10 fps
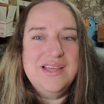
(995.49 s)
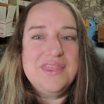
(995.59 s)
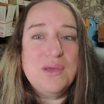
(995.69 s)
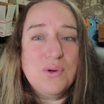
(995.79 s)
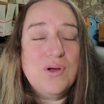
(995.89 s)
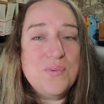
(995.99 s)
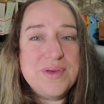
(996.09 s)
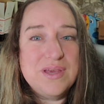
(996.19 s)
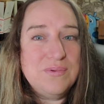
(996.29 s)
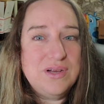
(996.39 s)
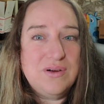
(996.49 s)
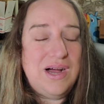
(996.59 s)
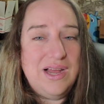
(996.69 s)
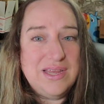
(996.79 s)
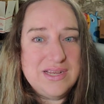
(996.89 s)
they were hoping it would go
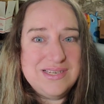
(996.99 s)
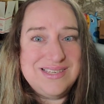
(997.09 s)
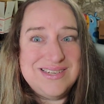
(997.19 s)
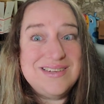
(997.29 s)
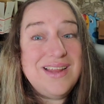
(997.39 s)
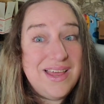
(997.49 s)
high and it didn't.